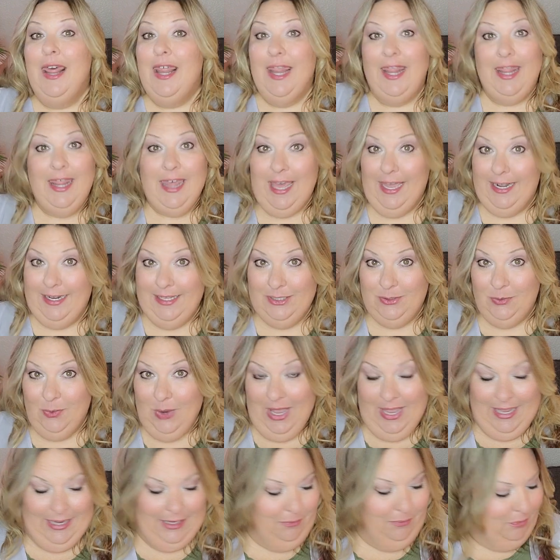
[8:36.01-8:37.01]
That is
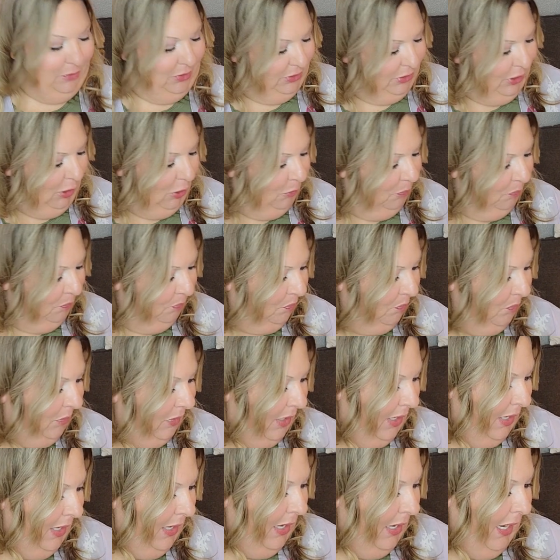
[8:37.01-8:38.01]
why. So
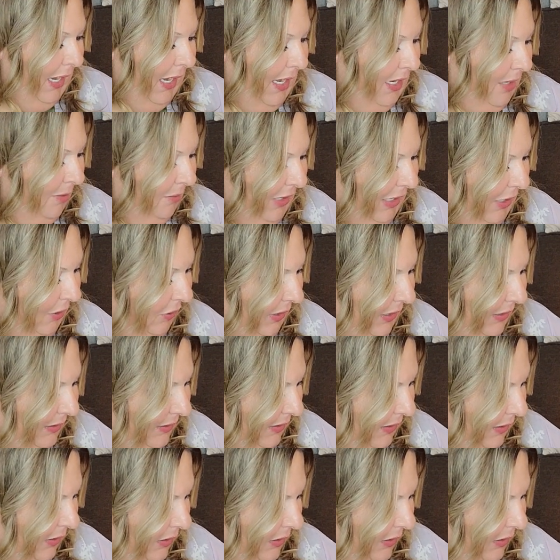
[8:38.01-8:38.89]
um, now let's